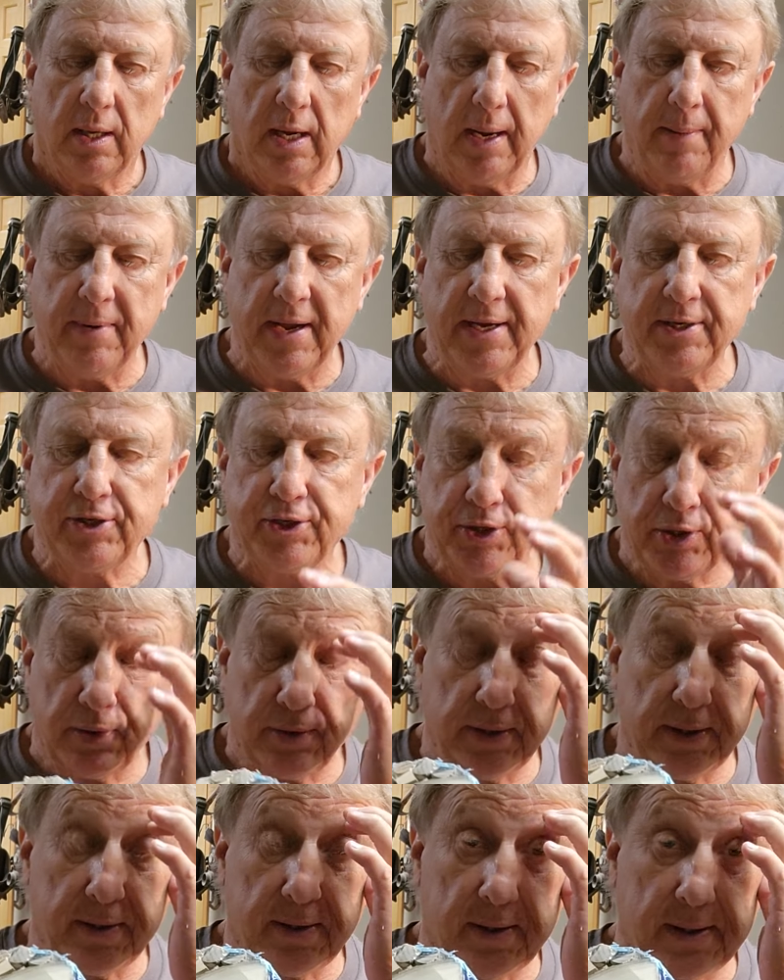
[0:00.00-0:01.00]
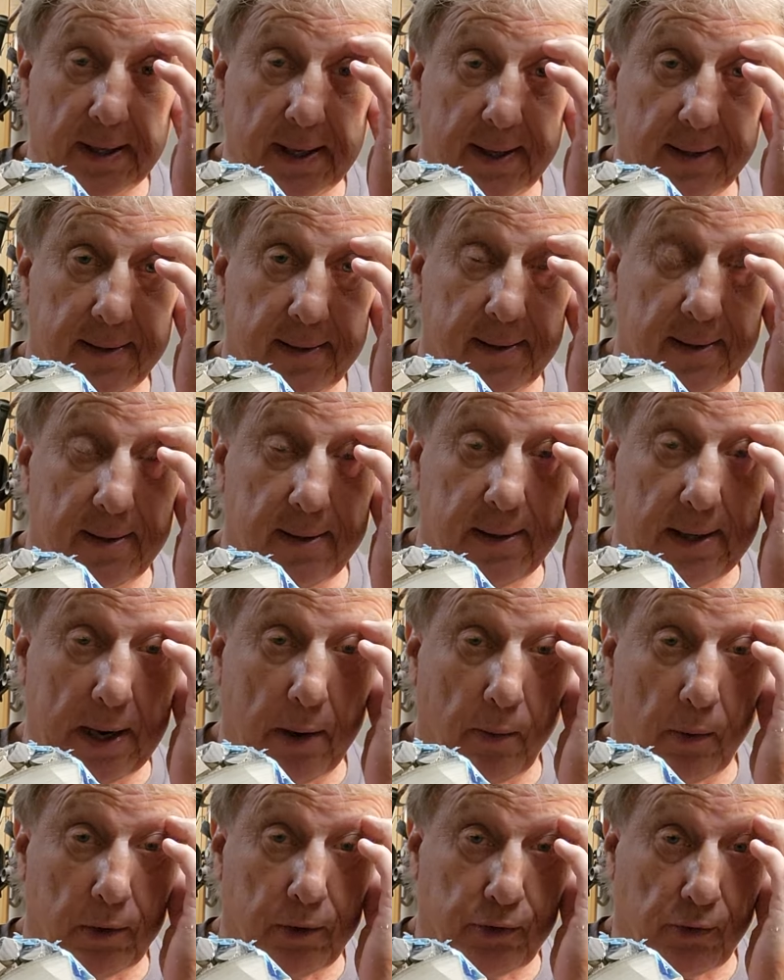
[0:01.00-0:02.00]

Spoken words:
I made sure that they were